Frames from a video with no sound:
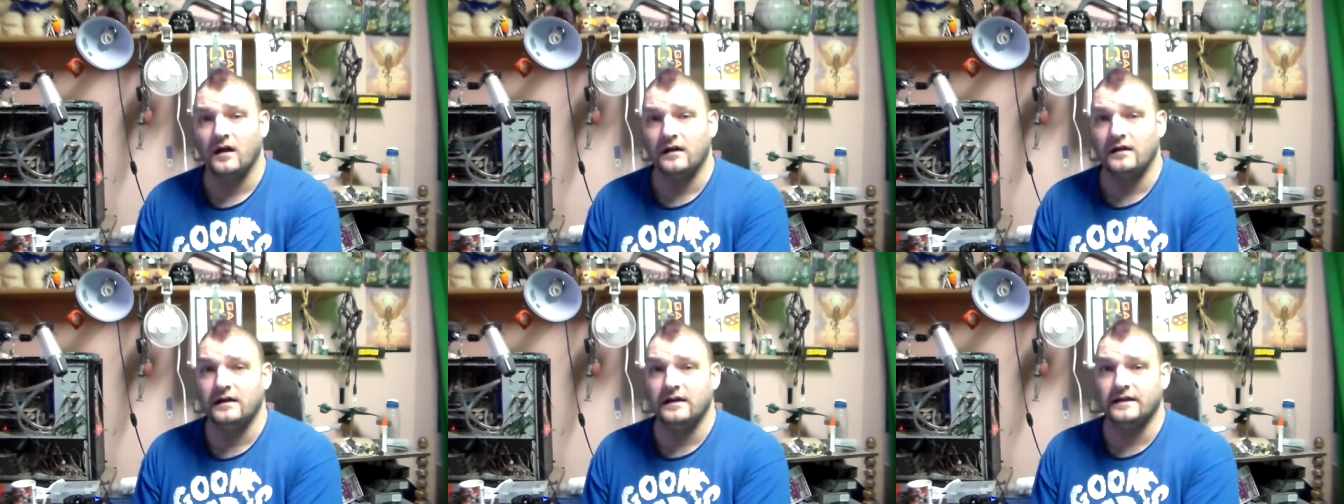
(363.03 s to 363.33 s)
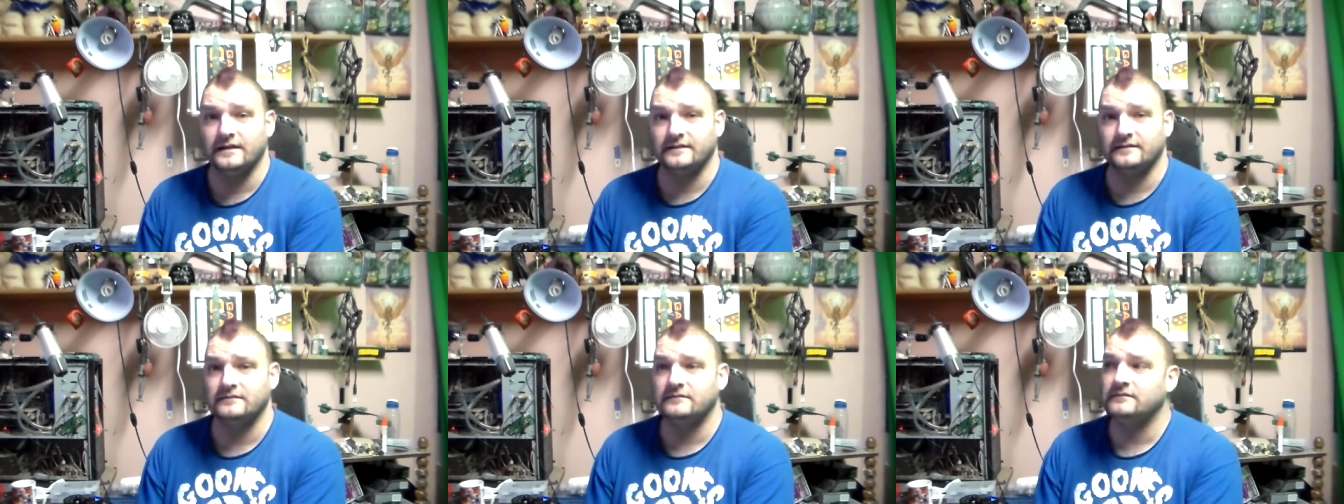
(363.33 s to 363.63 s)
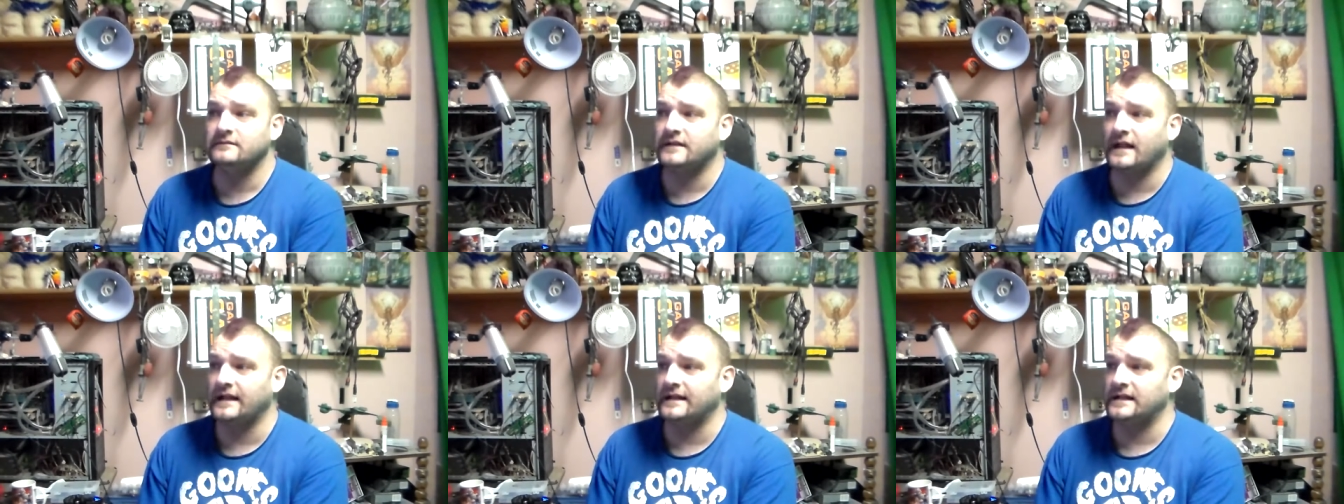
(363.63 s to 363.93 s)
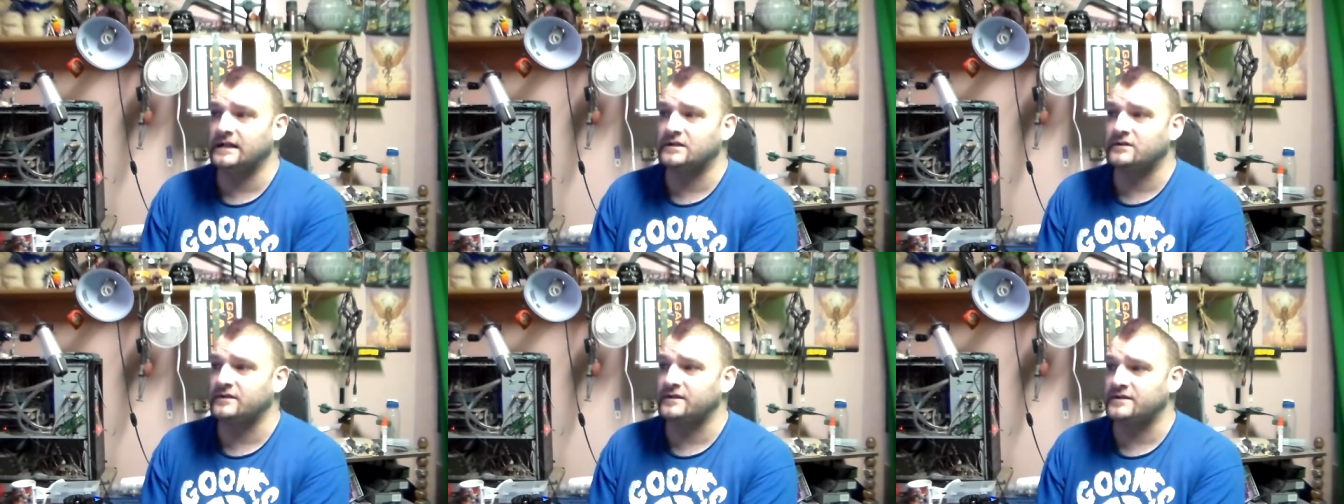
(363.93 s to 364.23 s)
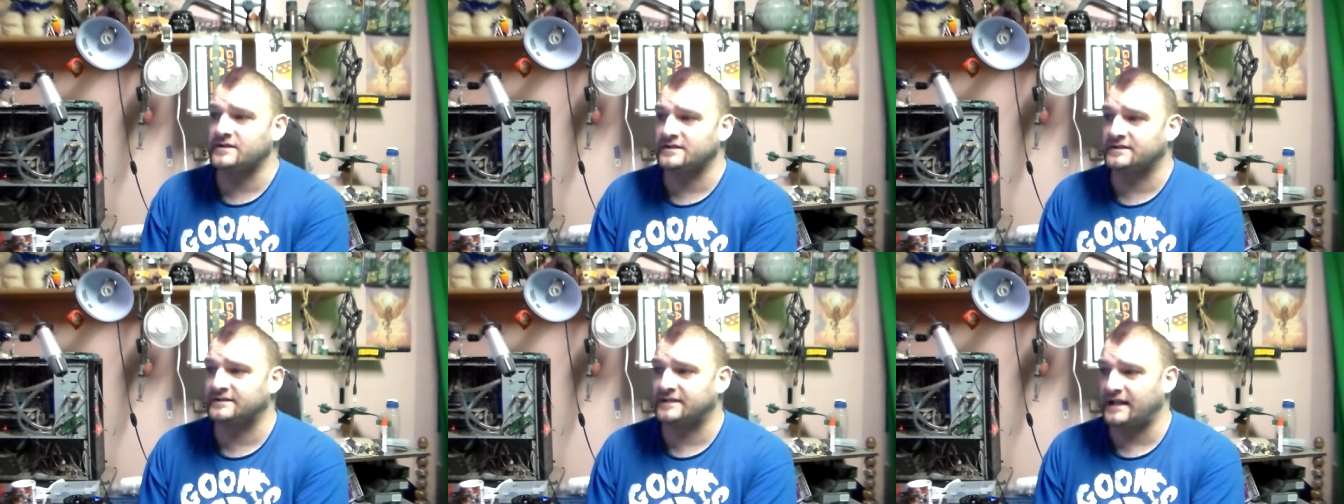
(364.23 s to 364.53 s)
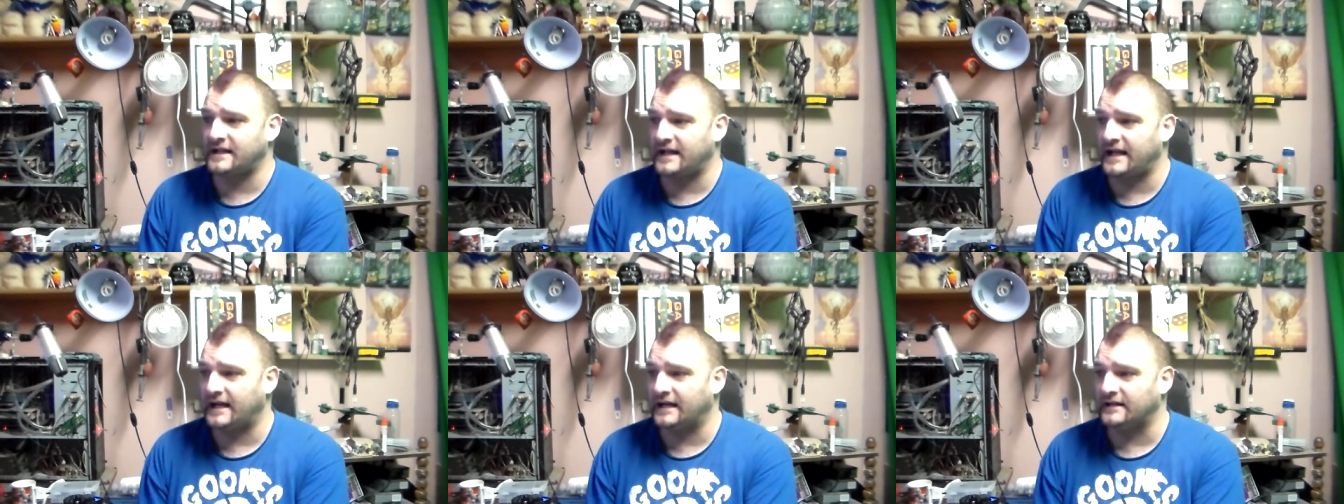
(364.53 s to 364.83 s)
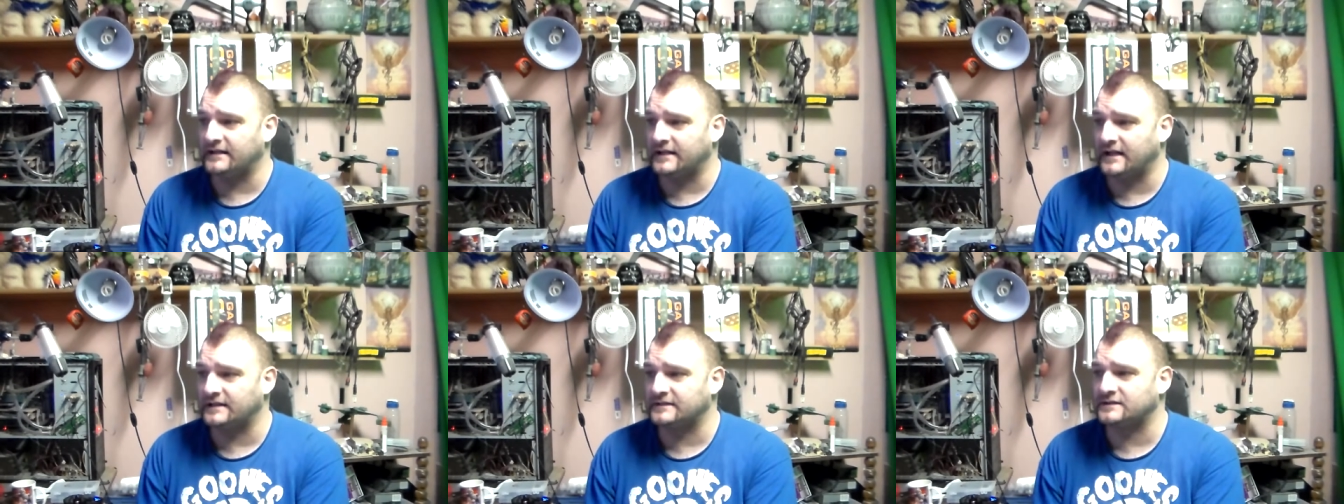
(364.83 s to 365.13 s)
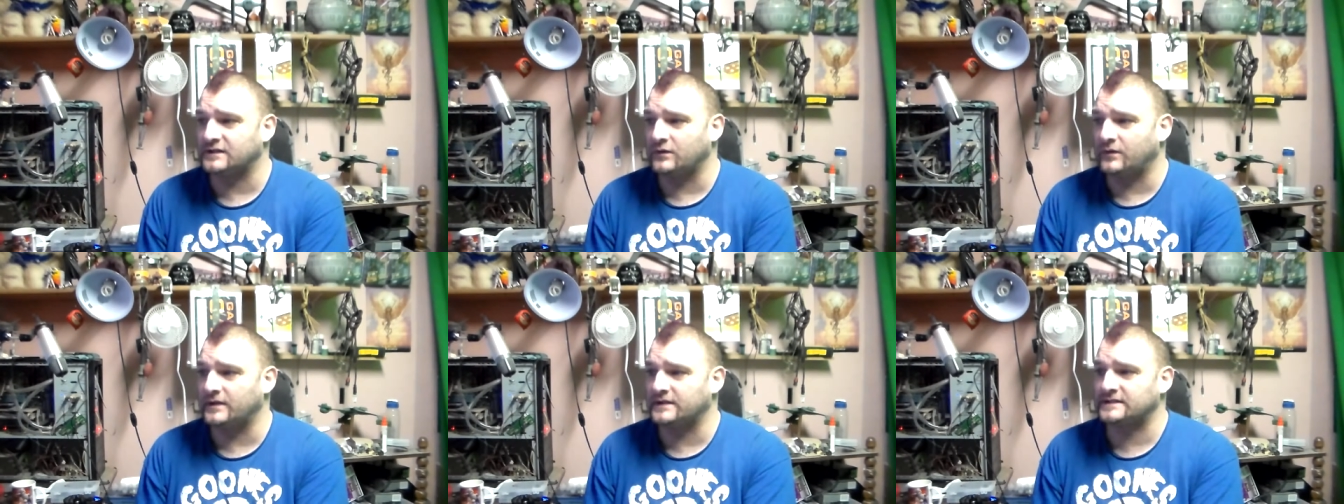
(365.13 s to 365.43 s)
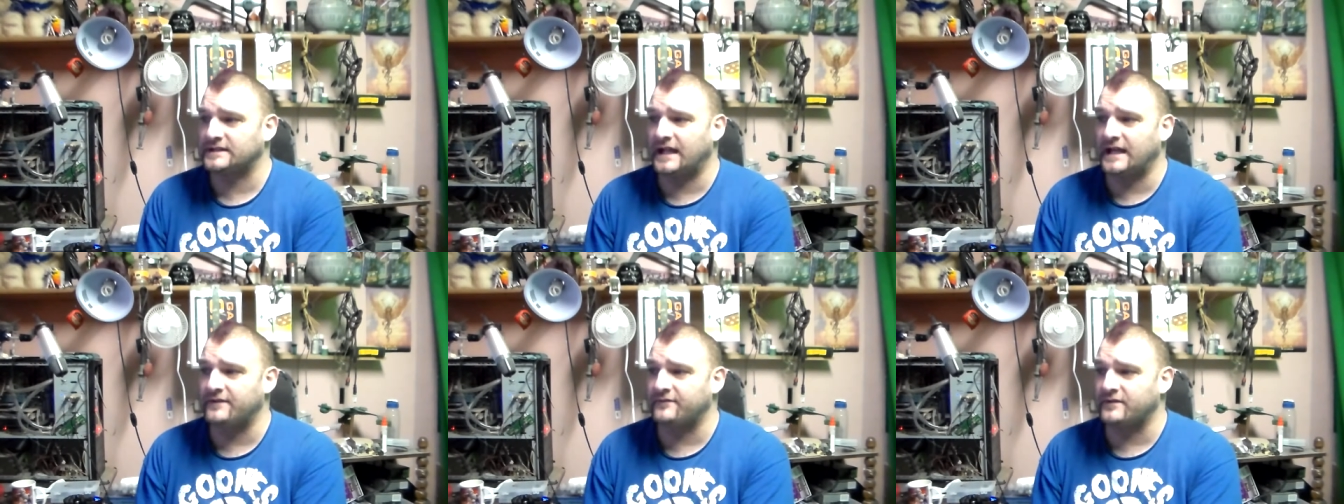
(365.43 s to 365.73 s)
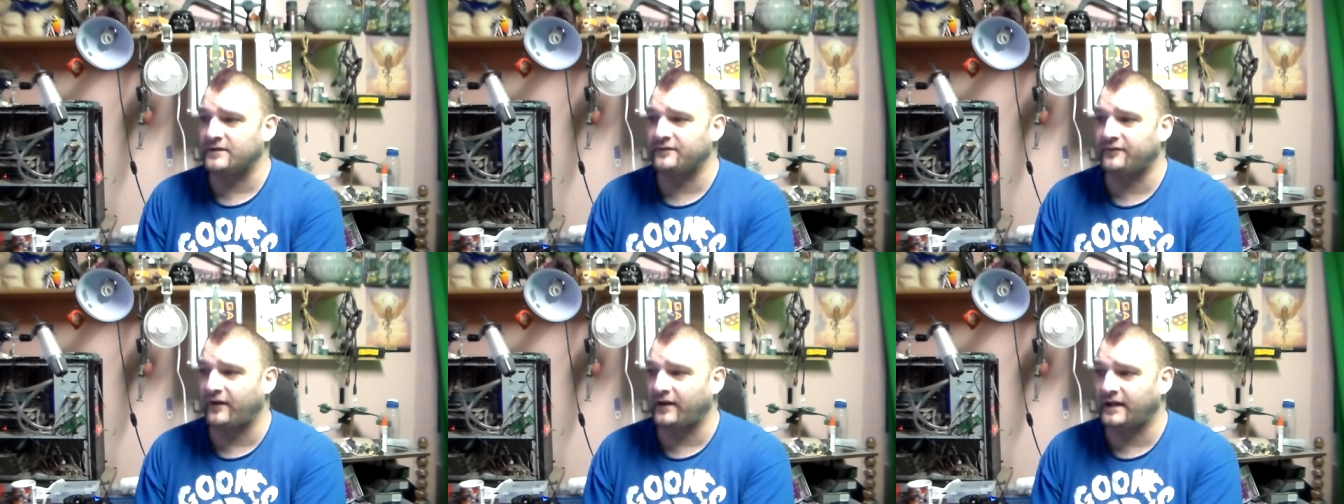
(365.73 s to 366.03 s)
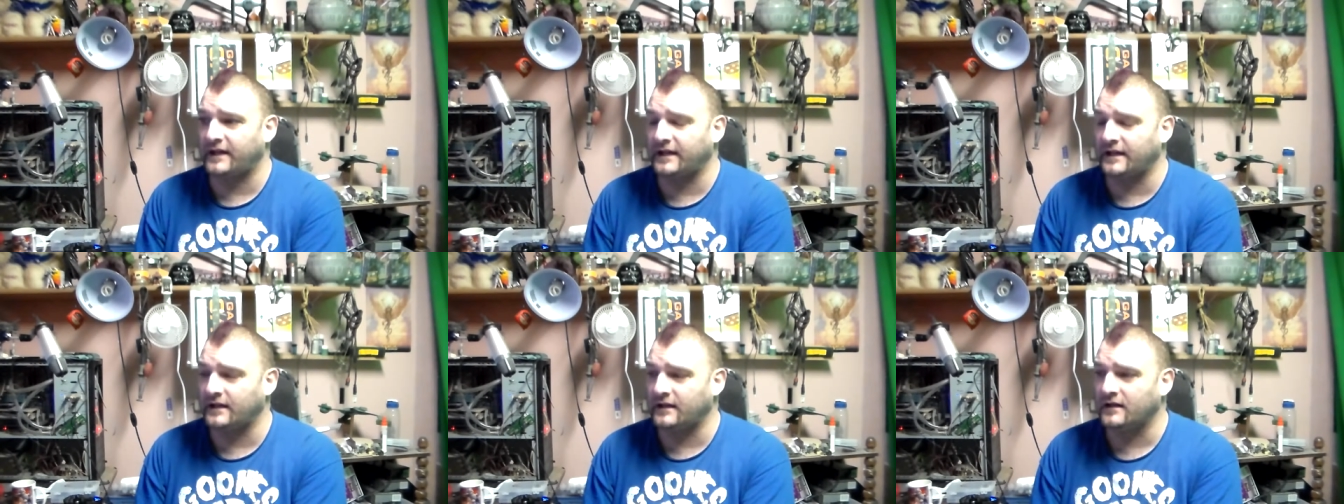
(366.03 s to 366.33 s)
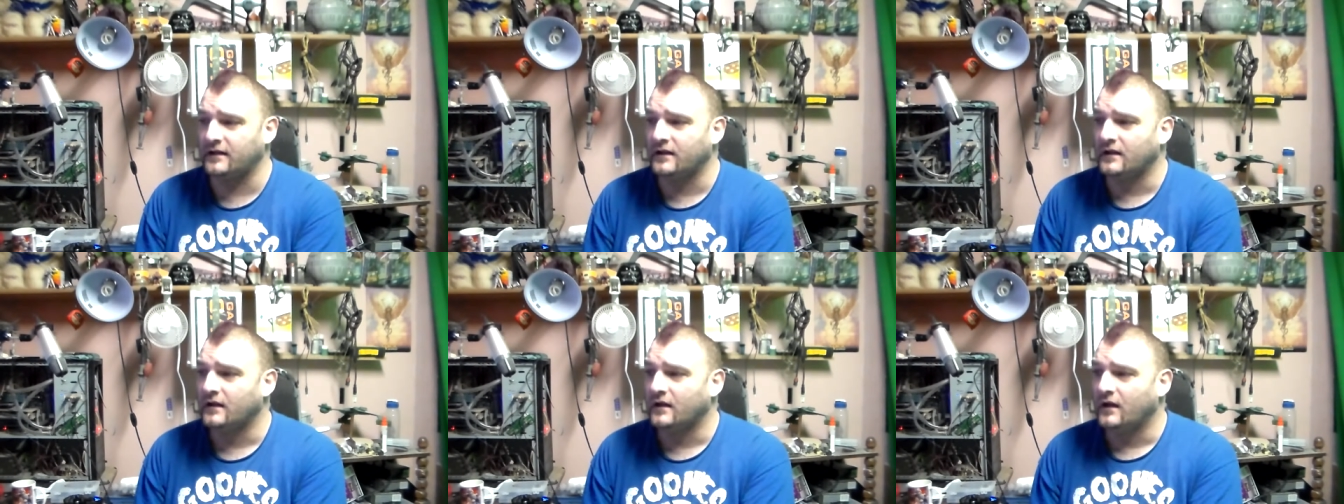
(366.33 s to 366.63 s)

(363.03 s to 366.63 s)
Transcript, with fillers: And they literally just sent out an SOS to every fucking